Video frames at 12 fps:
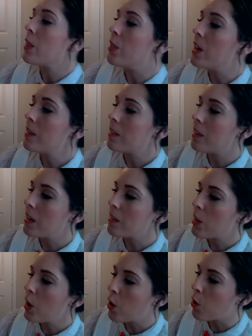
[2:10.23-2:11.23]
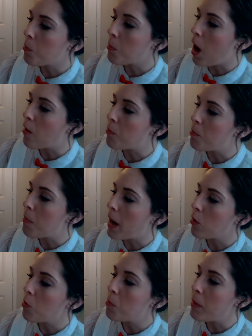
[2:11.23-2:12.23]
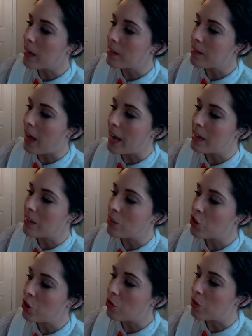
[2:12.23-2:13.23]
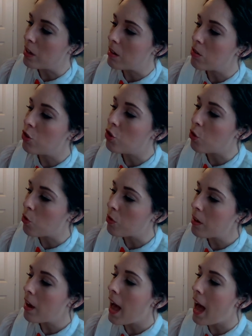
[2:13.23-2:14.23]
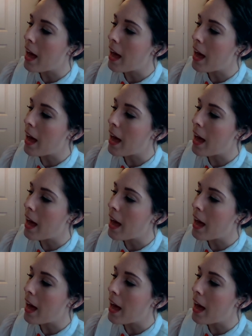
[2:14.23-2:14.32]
This is the home of Michael Banks and his children, John,